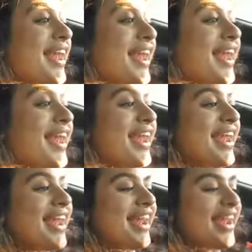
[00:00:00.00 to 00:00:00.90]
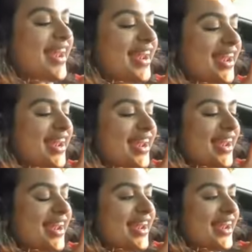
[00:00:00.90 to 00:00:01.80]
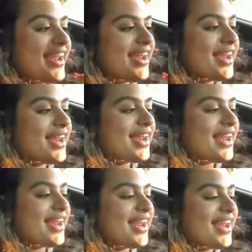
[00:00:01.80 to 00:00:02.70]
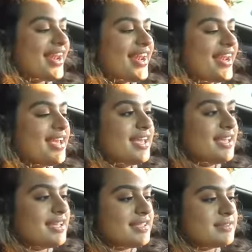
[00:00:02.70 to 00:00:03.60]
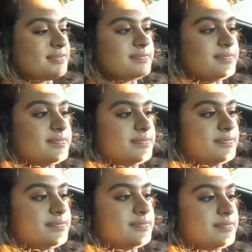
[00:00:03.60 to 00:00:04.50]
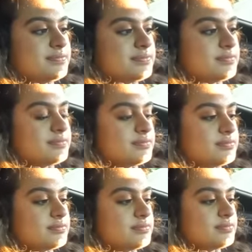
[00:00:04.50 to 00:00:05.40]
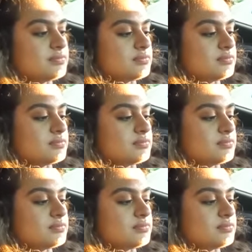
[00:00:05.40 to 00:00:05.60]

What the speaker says: The person shown says nothing.